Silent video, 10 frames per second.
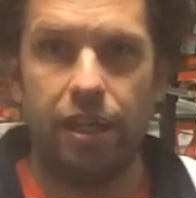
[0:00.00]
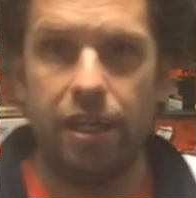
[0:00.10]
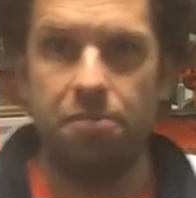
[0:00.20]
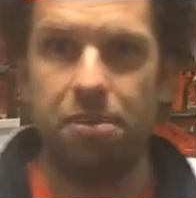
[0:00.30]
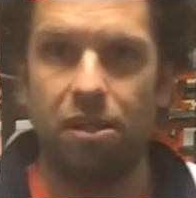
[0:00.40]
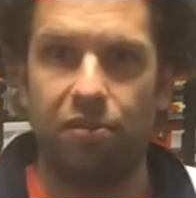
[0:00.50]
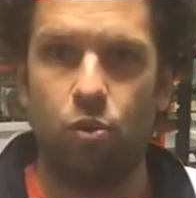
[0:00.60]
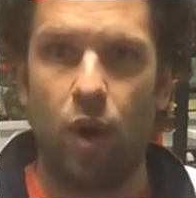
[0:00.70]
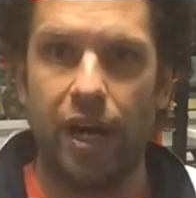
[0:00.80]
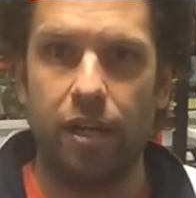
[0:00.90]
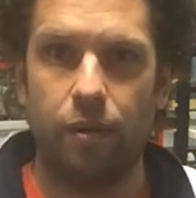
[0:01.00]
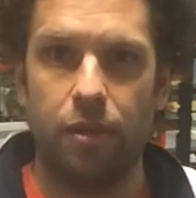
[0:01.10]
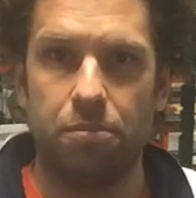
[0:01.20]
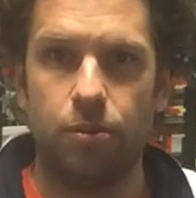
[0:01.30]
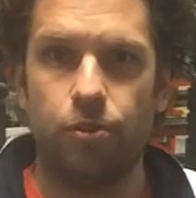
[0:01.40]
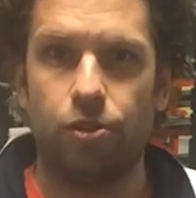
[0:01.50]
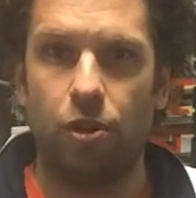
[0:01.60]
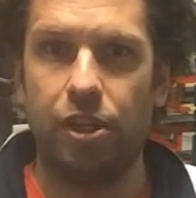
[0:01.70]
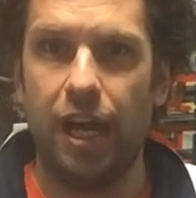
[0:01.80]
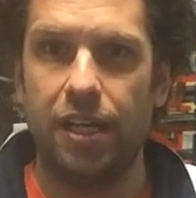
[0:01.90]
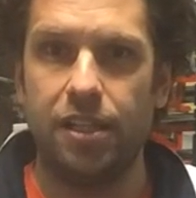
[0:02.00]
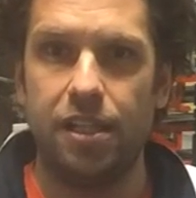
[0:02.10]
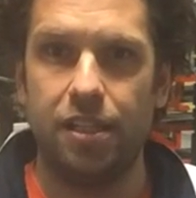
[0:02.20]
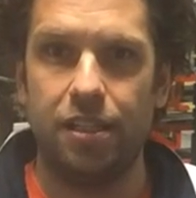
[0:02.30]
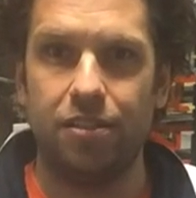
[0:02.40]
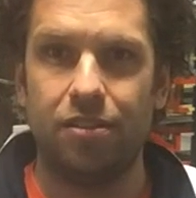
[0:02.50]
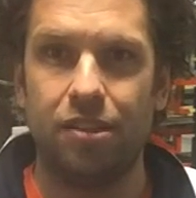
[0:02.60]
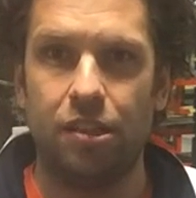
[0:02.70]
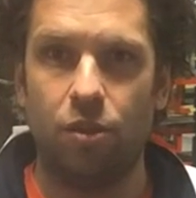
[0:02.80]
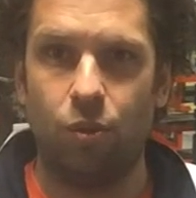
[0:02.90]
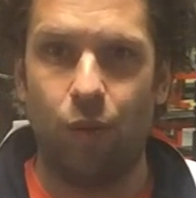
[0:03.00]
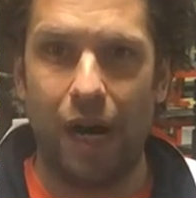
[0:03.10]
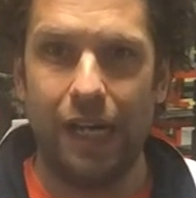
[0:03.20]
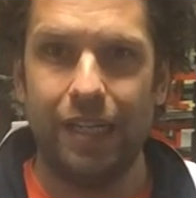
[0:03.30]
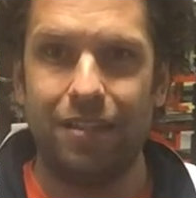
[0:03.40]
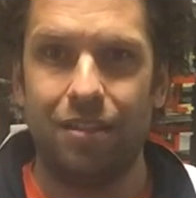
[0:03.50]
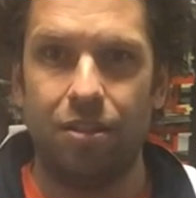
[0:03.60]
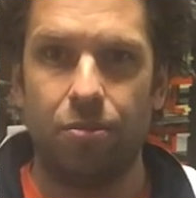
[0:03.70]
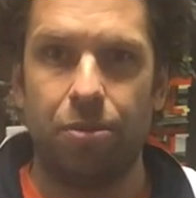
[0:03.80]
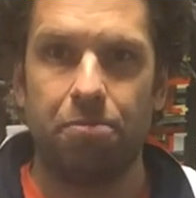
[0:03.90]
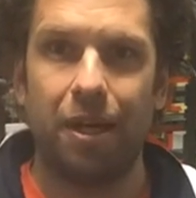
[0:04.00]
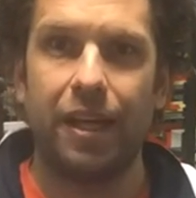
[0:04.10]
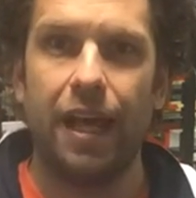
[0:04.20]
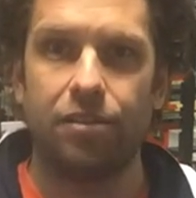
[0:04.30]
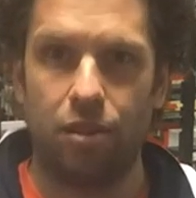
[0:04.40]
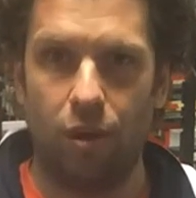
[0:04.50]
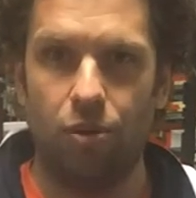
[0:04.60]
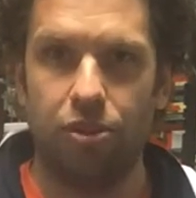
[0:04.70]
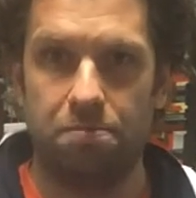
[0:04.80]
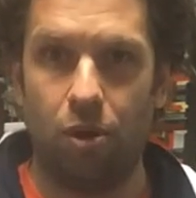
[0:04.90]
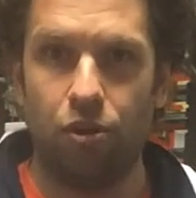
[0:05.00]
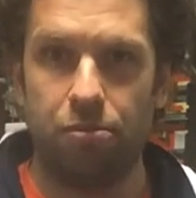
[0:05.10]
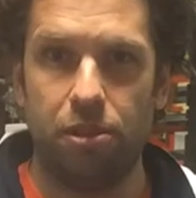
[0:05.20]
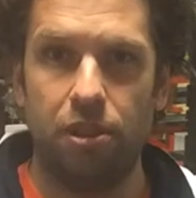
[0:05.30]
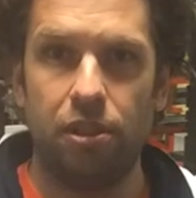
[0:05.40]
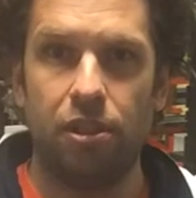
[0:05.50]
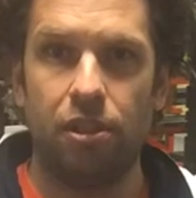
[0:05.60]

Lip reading: in a bit of a wider grip. So the idea is wide, but as close as possible